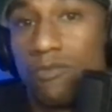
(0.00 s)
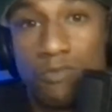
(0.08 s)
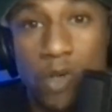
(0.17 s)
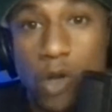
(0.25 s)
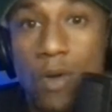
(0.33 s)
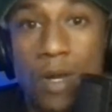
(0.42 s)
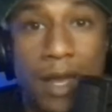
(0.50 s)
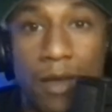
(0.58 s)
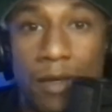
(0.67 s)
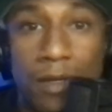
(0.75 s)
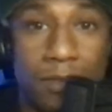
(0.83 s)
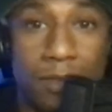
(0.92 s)
going
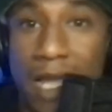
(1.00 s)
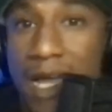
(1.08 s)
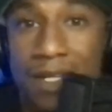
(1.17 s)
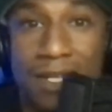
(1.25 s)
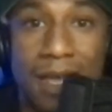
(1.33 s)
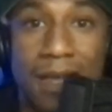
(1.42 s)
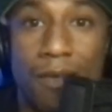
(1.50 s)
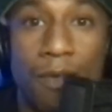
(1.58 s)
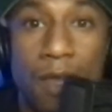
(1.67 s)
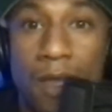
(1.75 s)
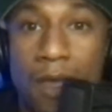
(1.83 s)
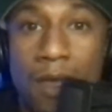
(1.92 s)
out of town,
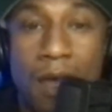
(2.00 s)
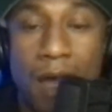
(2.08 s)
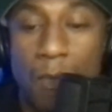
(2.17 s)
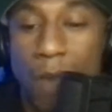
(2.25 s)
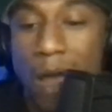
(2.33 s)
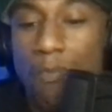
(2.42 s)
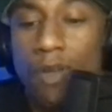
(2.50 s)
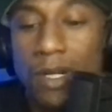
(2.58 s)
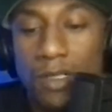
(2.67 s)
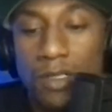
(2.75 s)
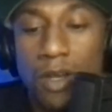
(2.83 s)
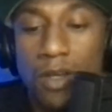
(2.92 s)
I'm pretty
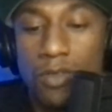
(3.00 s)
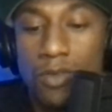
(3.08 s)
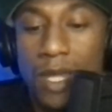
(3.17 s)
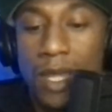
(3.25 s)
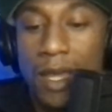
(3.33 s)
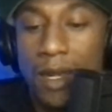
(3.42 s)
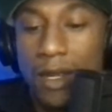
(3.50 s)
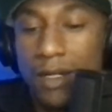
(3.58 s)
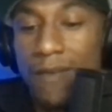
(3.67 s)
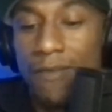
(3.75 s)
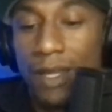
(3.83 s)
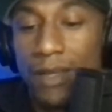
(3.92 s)
sure you can,
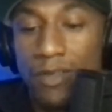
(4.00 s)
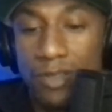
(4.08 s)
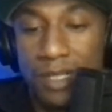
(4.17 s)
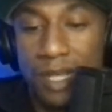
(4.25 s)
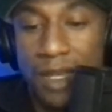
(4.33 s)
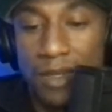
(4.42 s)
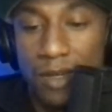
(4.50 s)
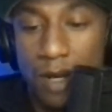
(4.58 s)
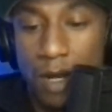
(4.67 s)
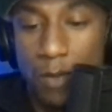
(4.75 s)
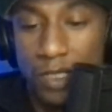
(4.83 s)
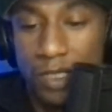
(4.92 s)
definitely in your state, you can
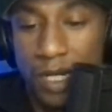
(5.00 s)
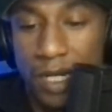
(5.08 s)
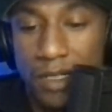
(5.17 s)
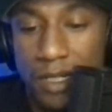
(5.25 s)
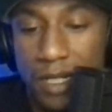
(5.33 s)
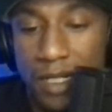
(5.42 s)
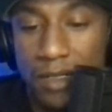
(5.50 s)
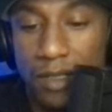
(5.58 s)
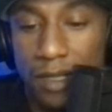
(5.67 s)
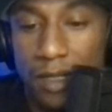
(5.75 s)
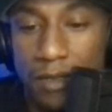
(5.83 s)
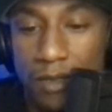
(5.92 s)
always change it
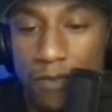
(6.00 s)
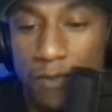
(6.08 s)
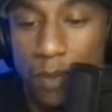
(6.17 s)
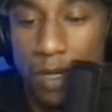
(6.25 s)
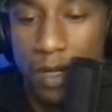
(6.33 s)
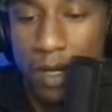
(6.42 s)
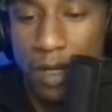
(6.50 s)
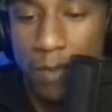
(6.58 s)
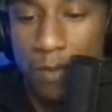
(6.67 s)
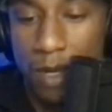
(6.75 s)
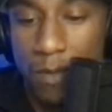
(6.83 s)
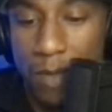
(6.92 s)
easily. So if we're in another
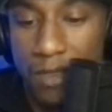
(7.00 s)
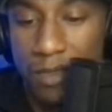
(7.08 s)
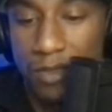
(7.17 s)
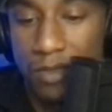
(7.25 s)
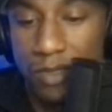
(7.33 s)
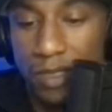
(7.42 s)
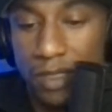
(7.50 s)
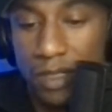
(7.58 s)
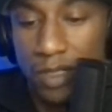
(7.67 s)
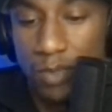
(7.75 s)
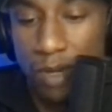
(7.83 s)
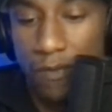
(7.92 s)
part of Massachusetts, in
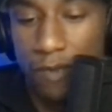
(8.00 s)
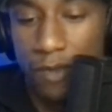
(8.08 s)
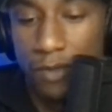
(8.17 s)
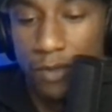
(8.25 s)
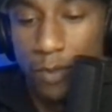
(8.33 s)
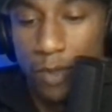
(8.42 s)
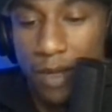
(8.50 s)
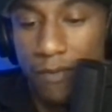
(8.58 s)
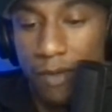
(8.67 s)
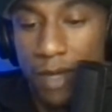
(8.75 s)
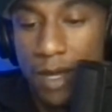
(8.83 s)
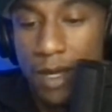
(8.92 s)
Springfield or
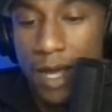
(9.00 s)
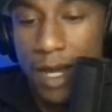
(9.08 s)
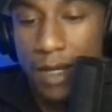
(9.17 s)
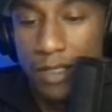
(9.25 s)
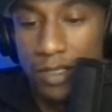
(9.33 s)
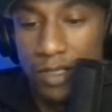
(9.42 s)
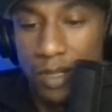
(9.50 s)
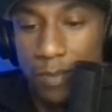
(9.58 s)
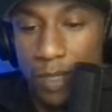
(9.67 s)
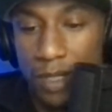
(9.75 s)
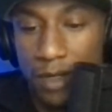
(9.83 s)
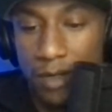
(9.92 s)
whatever, I can just jump
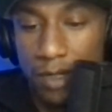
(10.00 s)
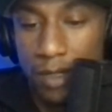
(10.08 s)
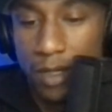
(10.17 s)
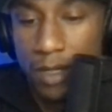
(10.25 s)
in here and